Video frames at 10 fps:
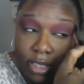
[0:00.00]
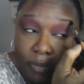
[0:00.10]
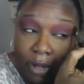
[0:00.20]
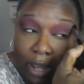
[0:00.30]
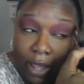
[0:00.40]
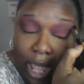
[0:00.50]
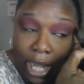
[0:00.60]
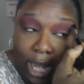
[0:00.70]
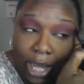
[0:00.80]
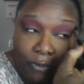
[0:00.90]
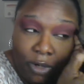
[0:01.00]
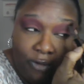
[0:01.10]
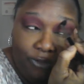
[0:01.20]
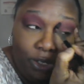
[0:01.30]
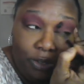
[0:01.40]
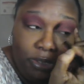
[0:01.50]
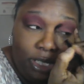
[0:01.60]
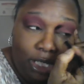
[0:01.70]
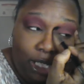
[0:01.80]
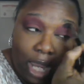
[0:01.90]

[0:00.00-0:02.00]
a brow highlight worth using in